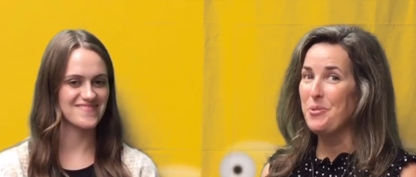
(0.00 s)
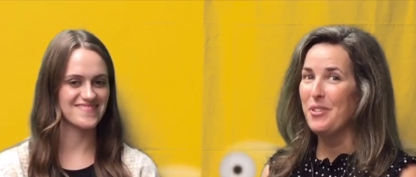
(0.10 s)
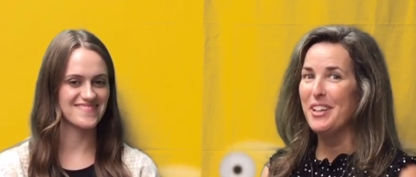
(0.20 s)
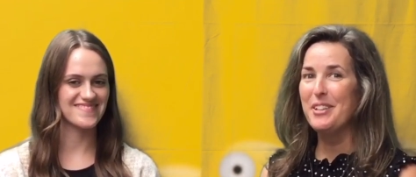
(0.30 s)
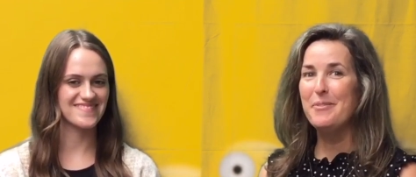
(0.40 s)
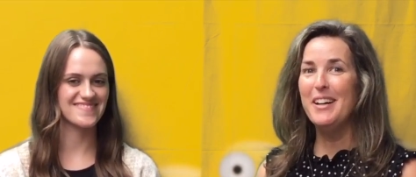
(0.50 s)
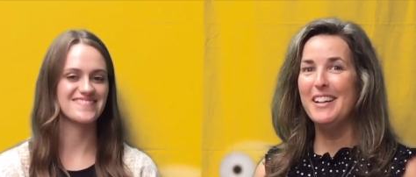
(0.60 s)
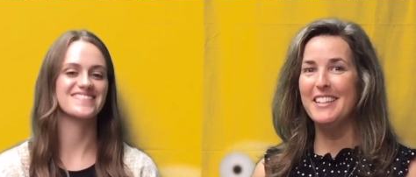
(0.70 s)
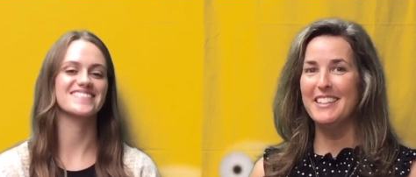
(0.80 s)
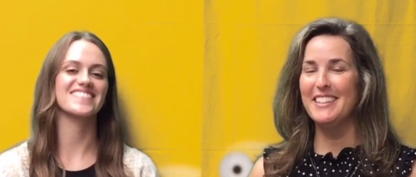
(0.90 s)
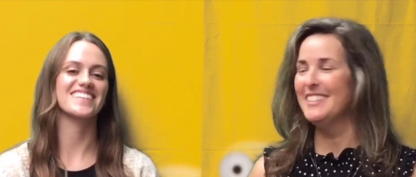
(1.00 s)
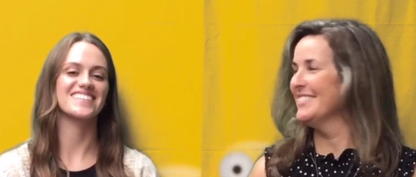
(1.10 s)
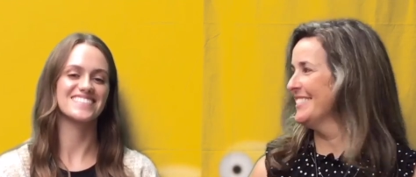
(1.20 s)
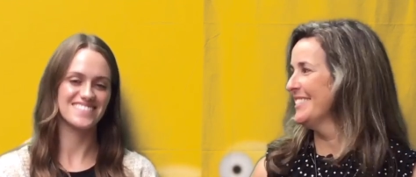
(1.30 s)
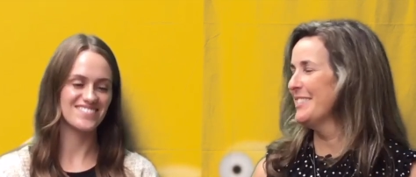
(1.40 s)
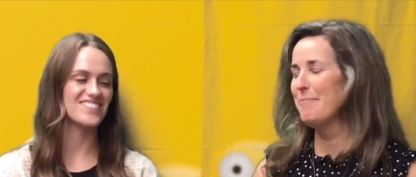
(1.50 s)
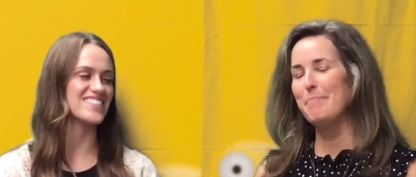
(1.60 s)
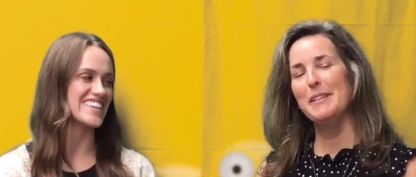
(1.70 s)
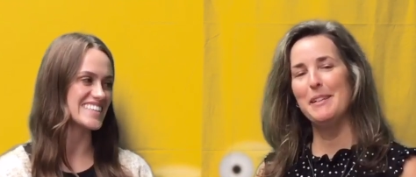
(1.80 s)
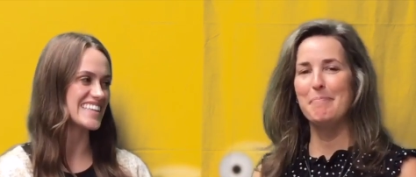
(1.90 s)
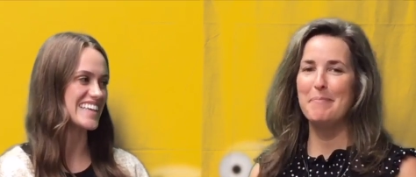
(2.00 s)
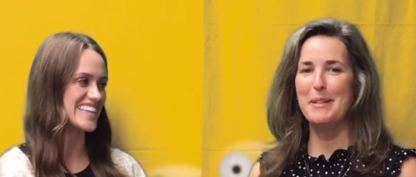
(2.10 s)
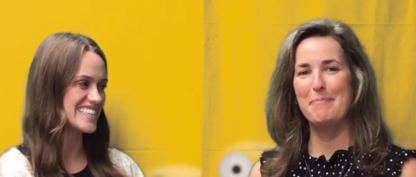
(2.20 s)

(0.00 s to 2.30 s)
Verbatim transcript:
Speaker 1: far to walk. Funny.